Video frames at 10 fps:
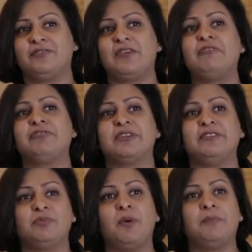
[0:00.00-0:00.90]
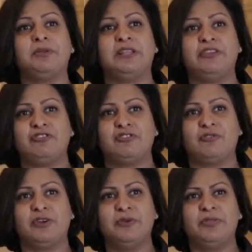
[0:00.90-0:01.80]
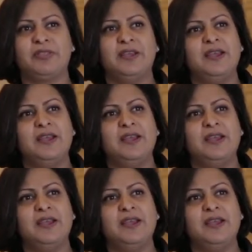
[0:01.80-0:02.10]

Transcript: of Africa's population growth?